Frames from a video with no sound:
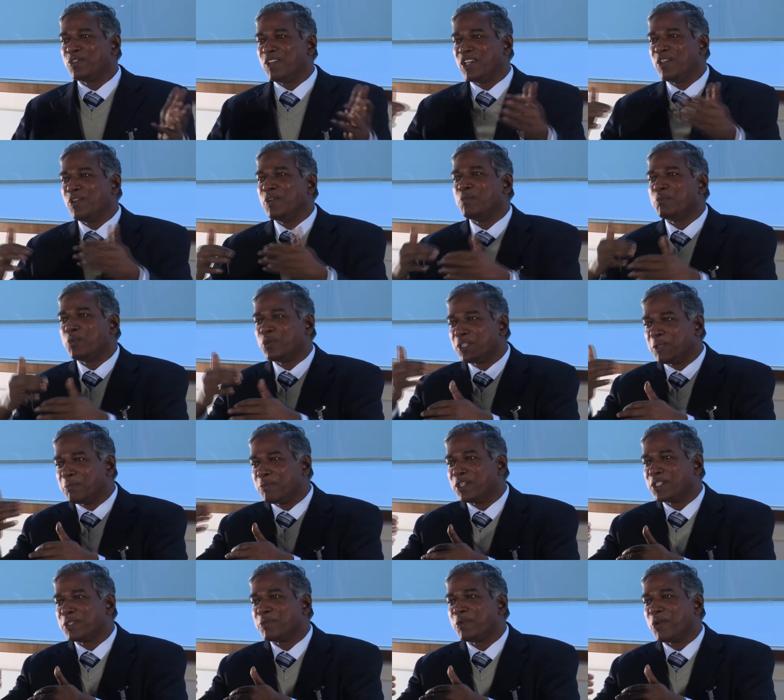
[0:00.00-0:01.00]
when you put the
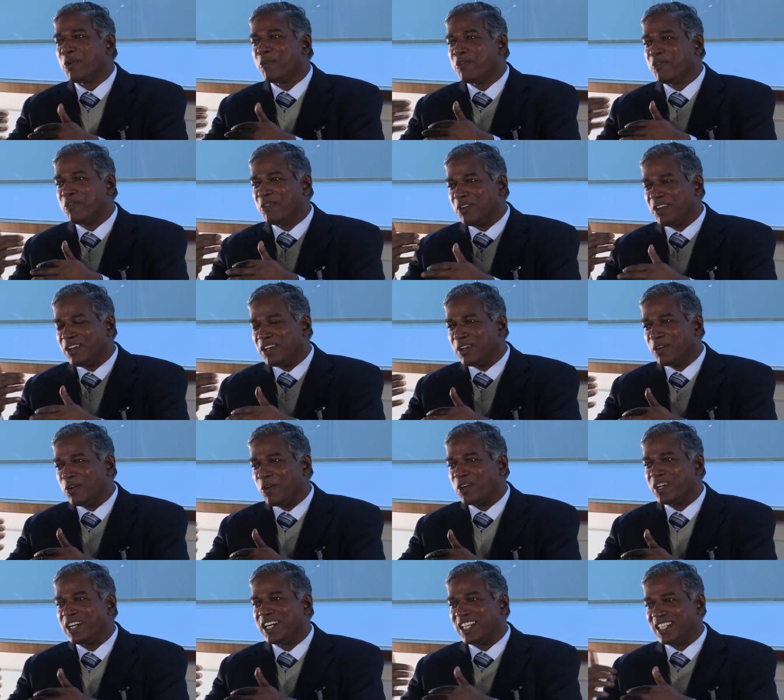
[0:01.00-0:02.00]
principle of uh,
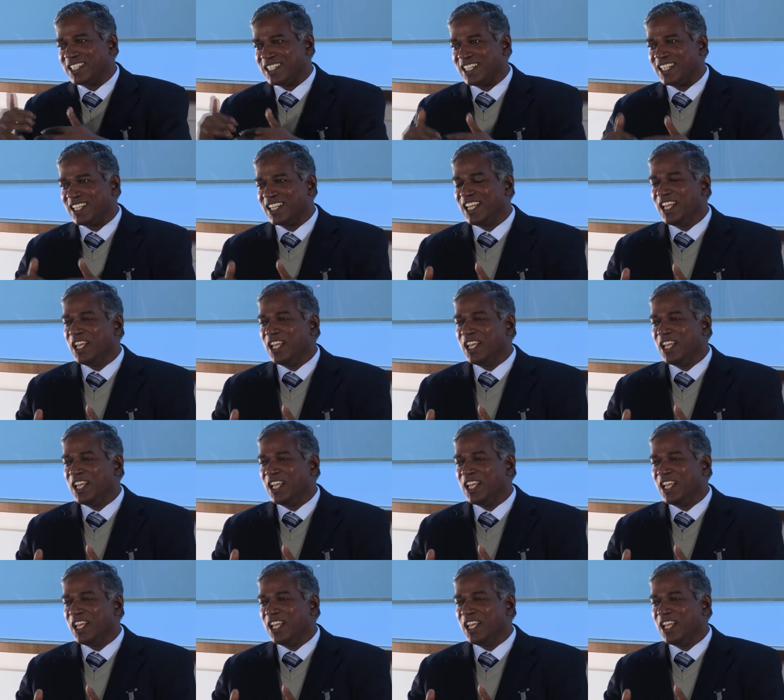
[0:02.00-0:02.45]
contradiction.